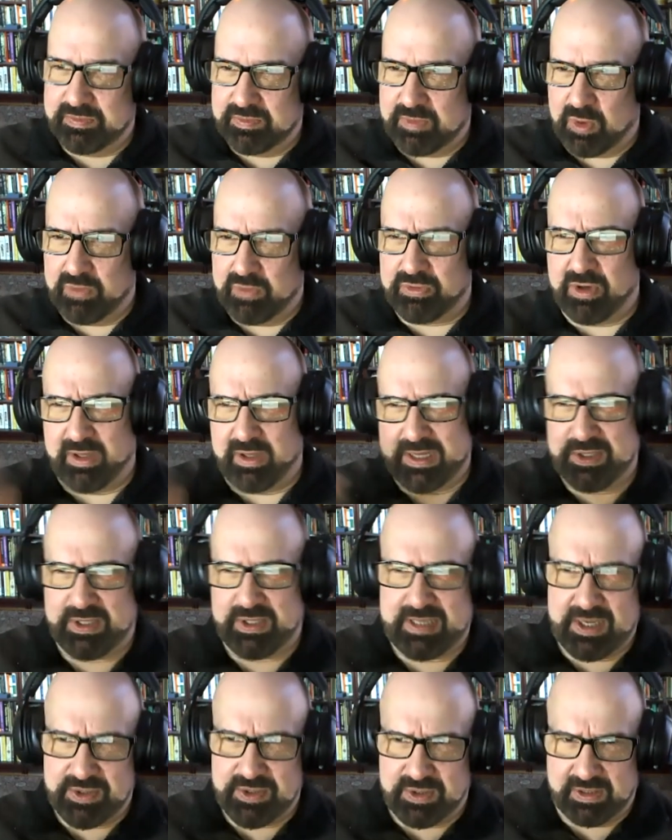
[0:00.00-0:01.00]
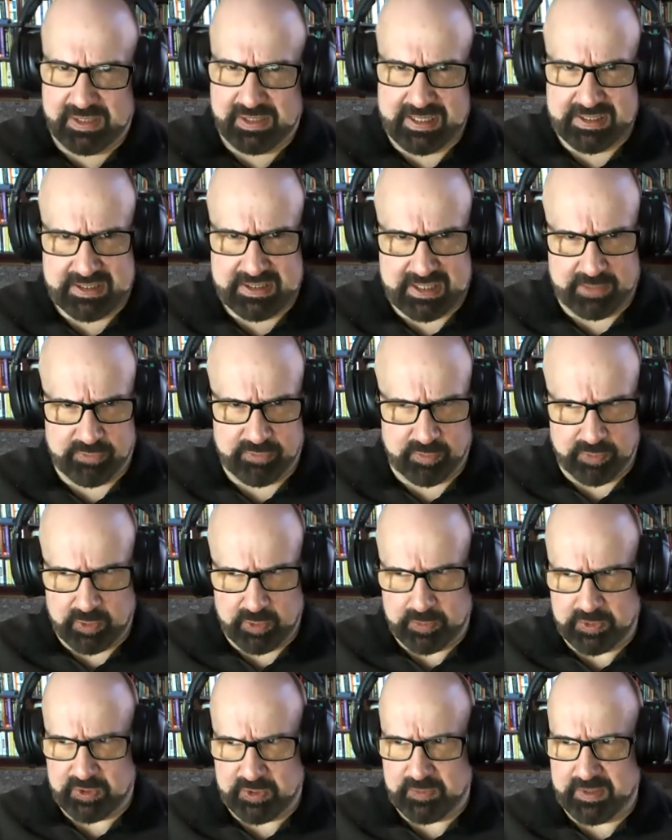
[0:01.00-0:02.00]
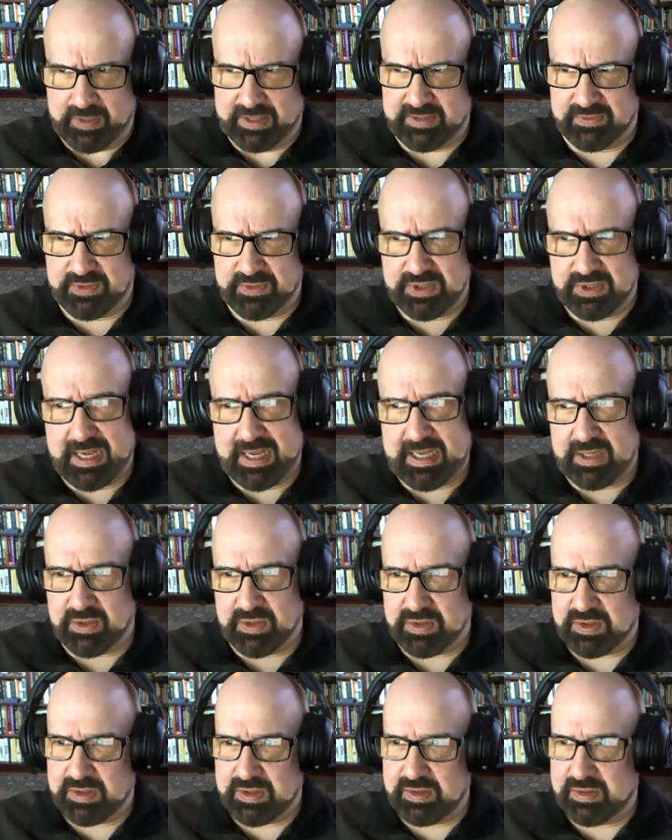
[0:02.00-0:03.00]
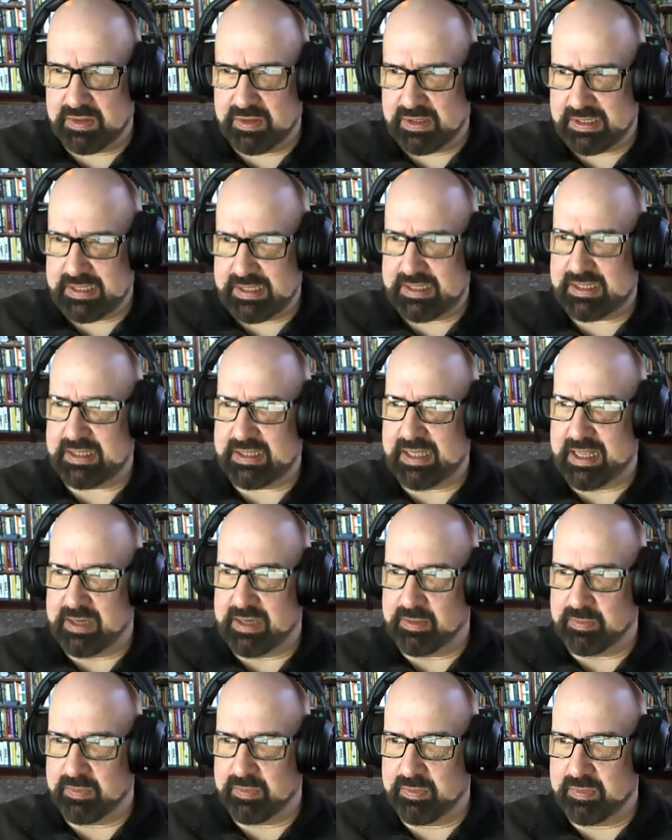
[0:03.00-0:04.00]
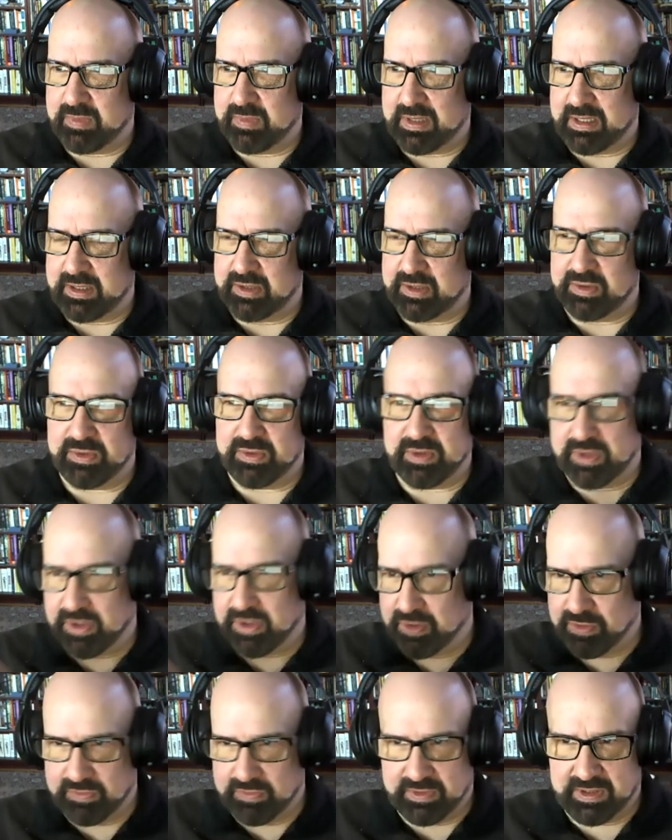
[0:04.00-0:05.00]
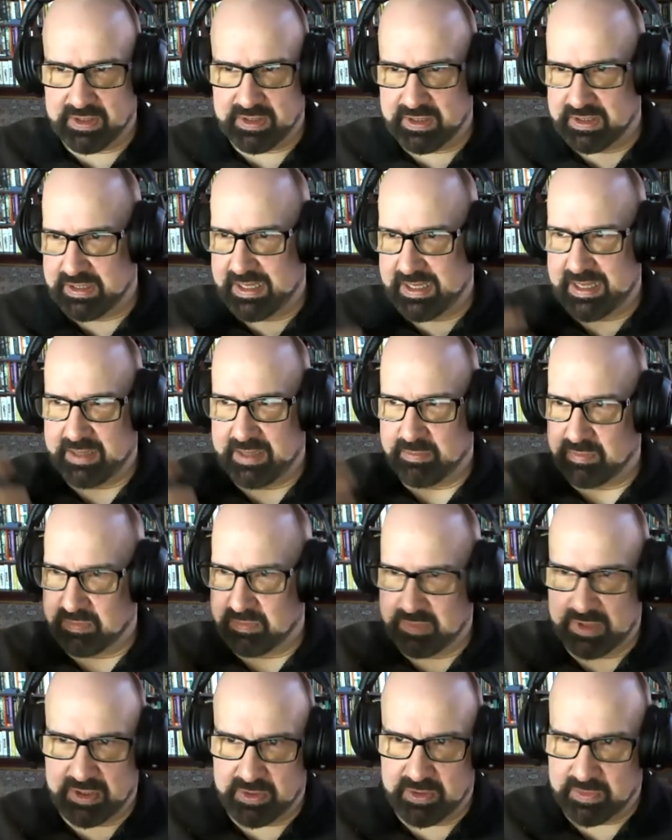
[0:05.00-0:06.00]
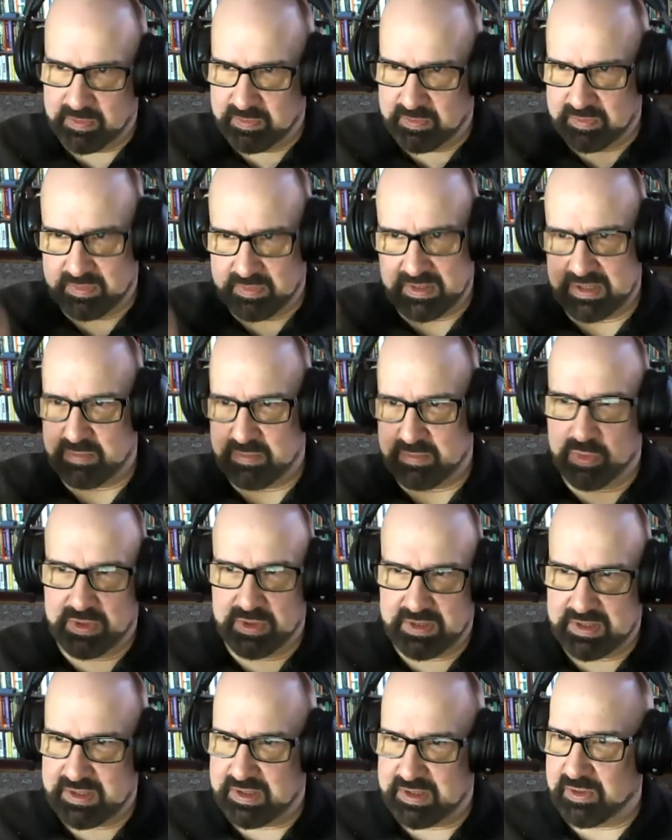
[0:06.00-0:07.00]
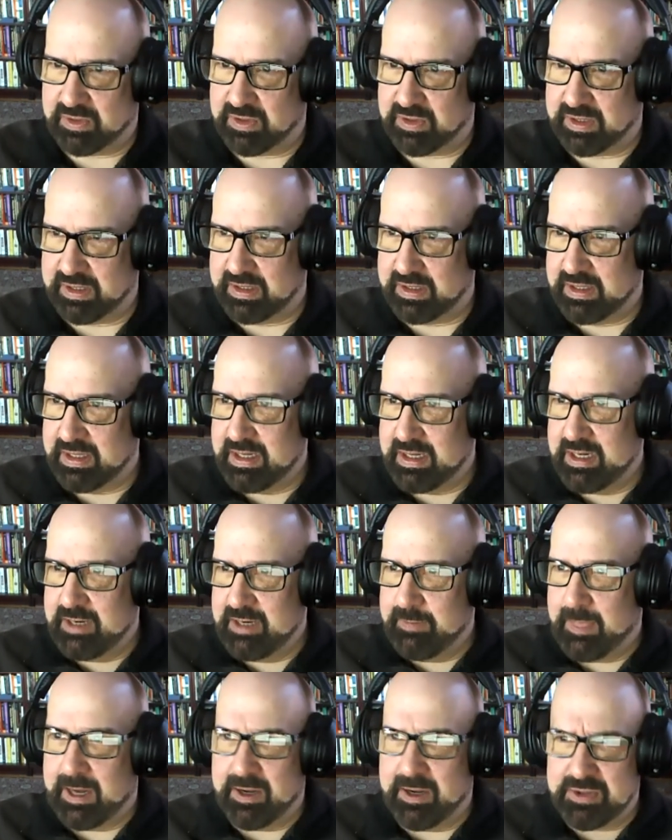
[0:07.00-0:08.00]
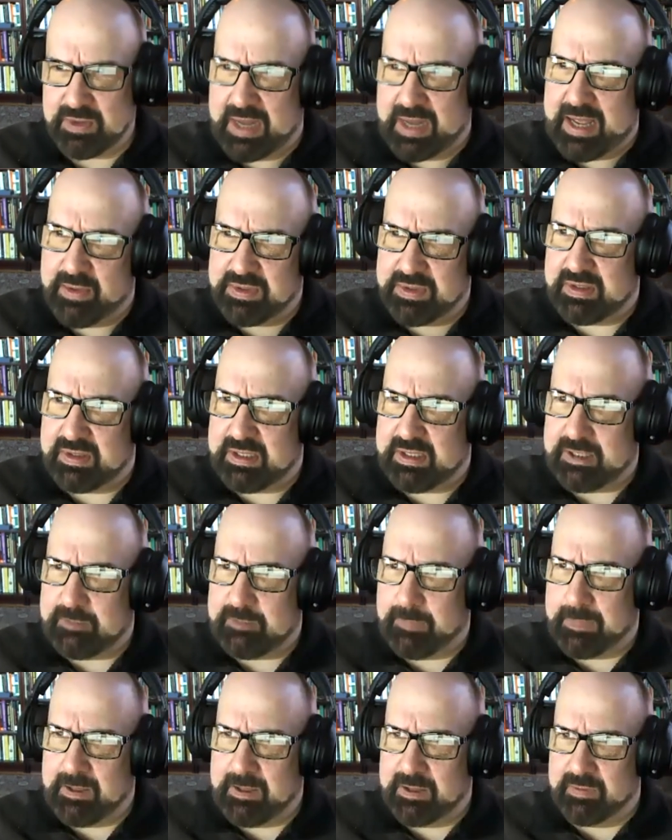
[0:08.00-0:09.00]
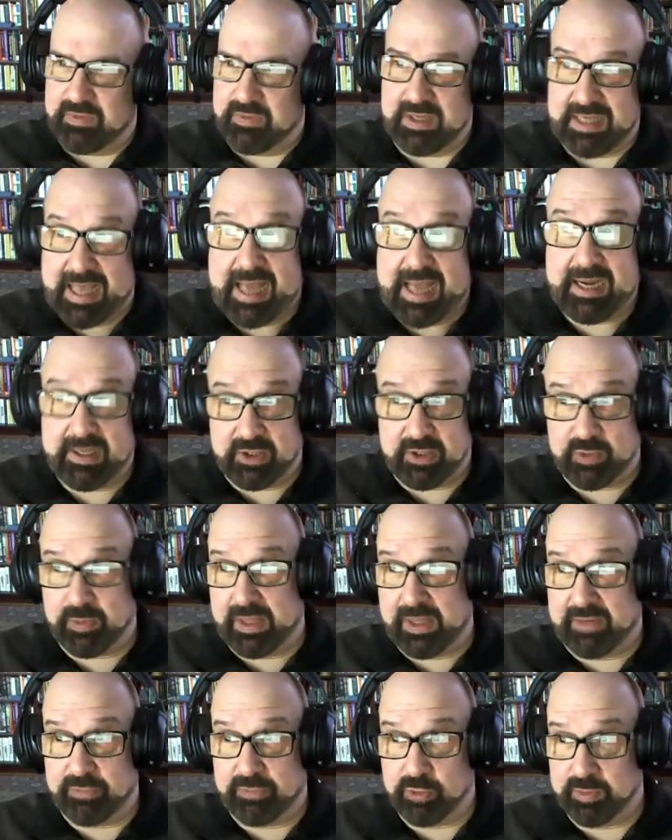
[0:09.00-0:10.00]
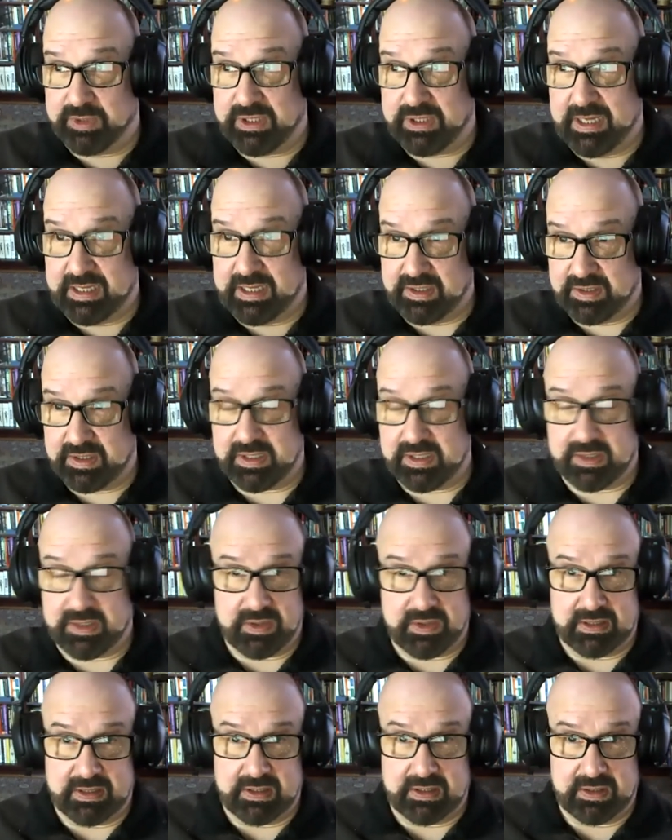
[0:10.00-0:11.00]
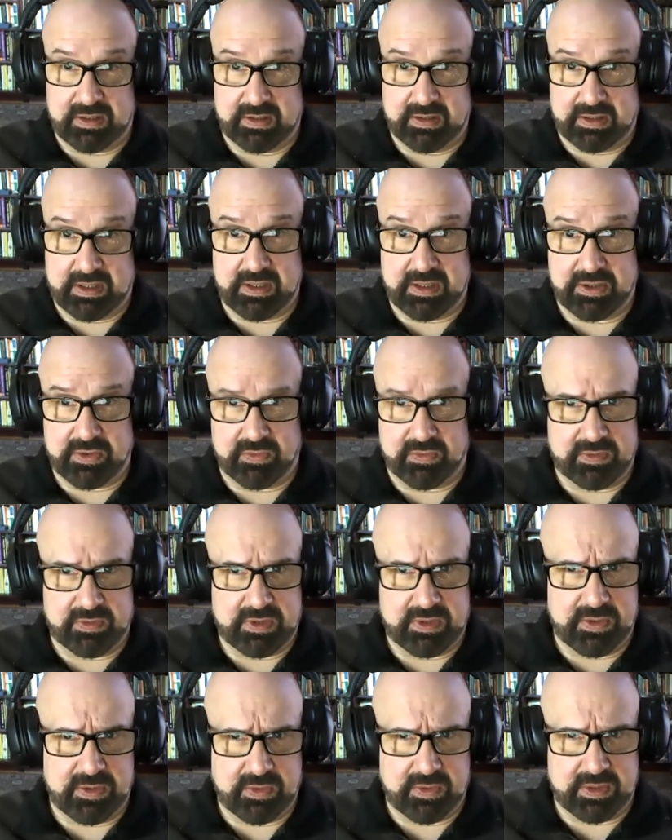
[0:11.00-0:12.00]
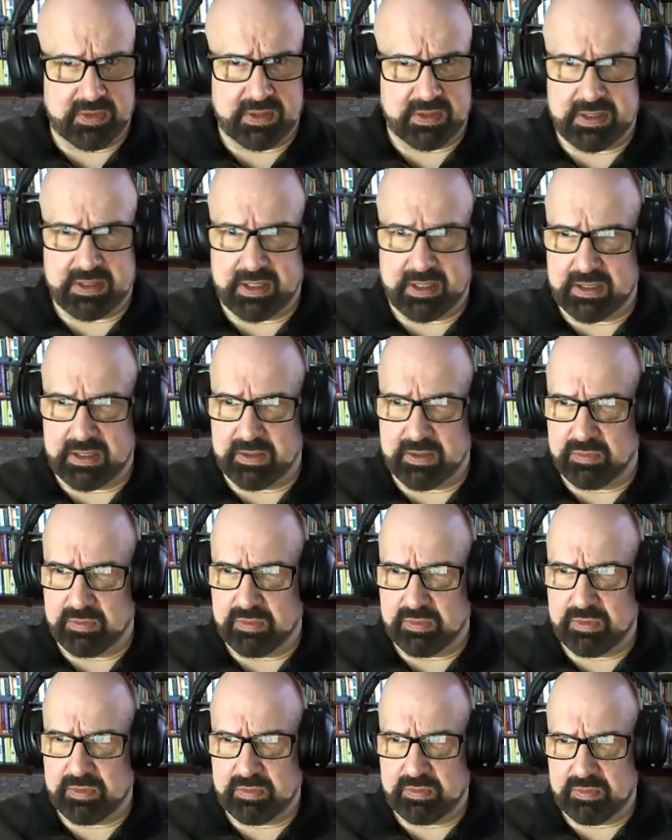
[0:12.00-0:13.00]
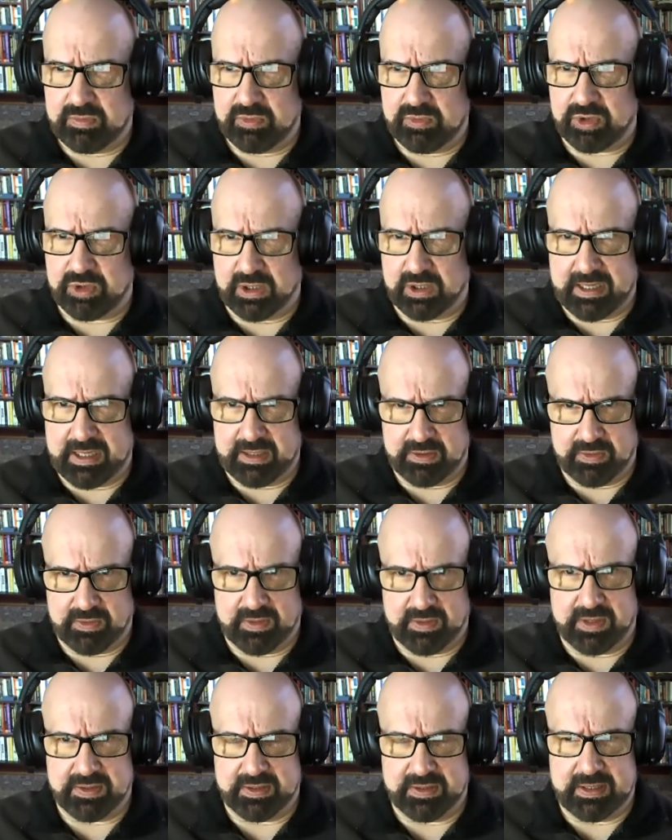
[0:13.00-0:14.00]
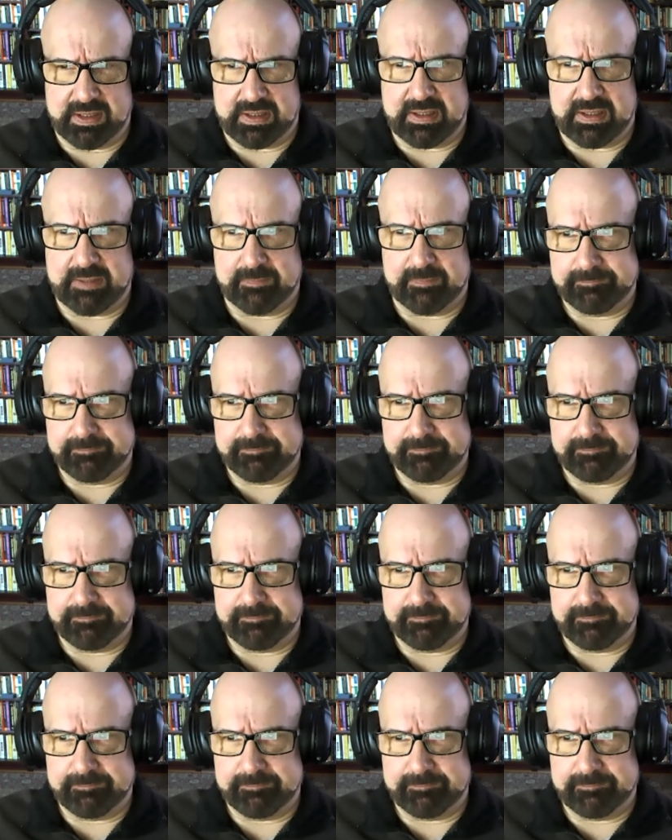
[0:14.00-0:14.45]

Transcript: overall educational landscape from your perspective changed since then, due to COVID and, more distance learning? And also, how has the Acadicus platform changed since you did this, since you did the study in July 2019?